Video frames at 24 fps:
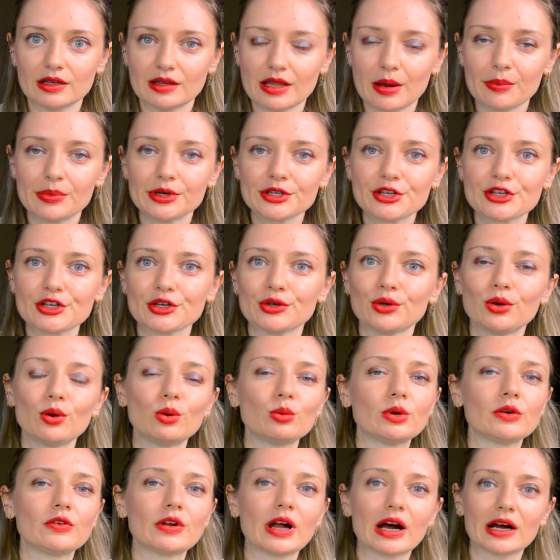Number two,
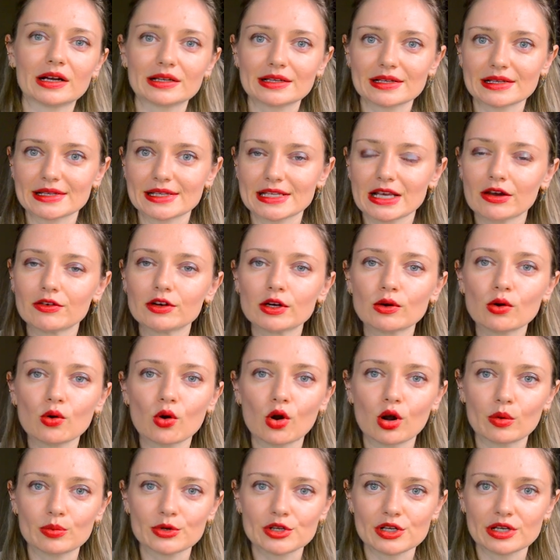we've got
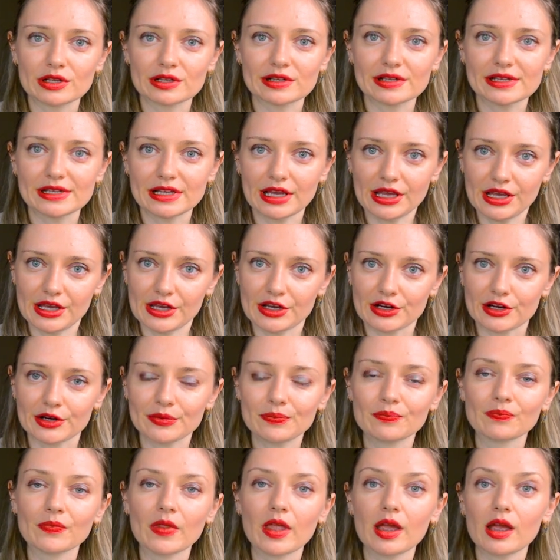several options
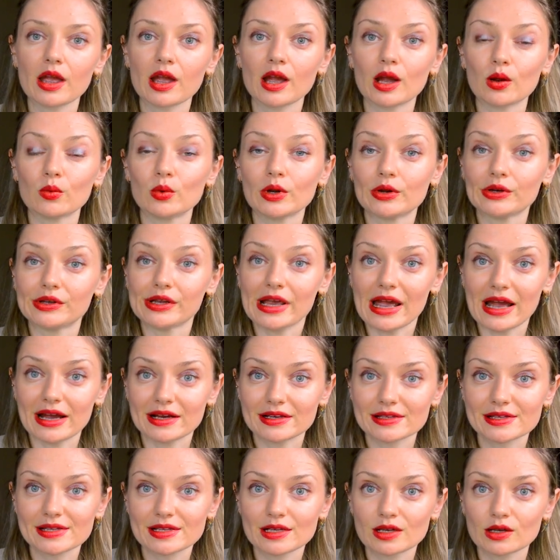here. We could
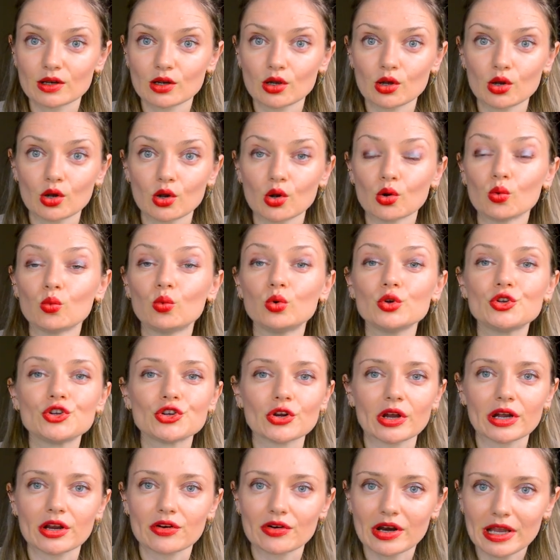ask, would
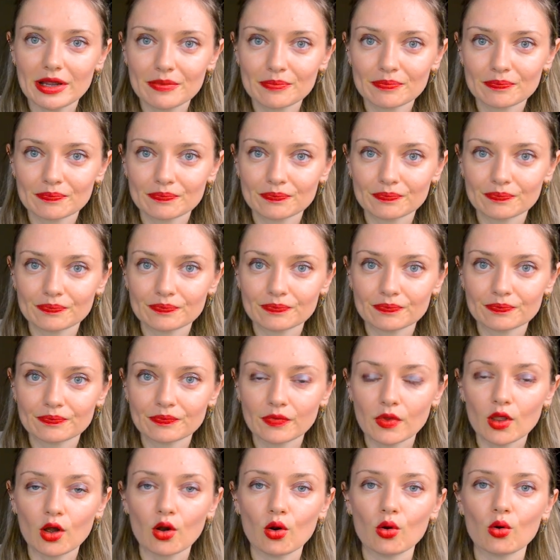you agree?
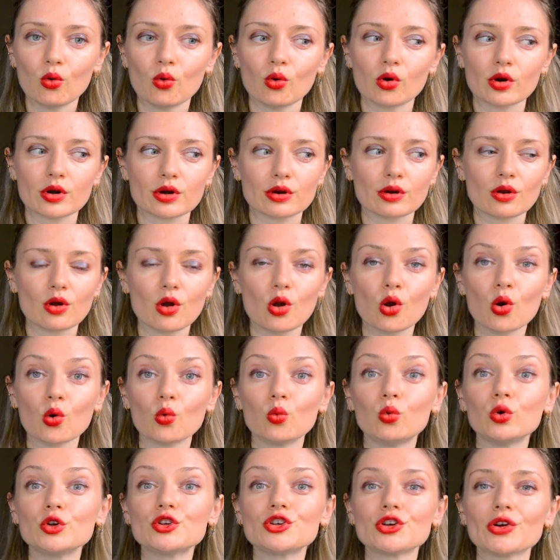Or
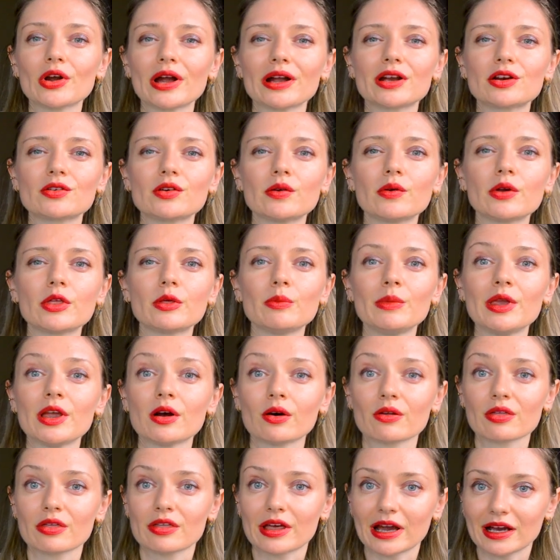would you agree with me
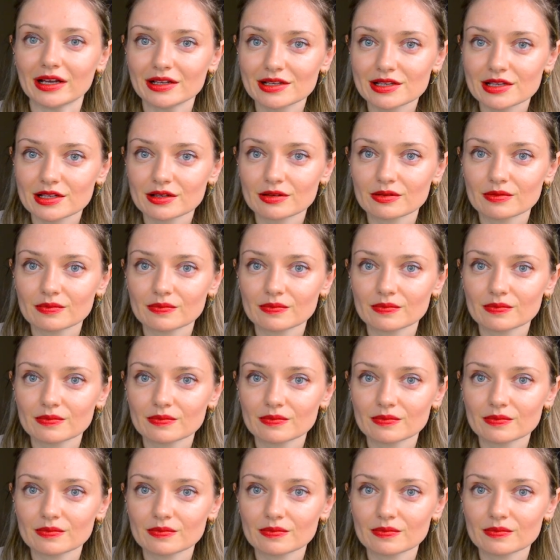on that?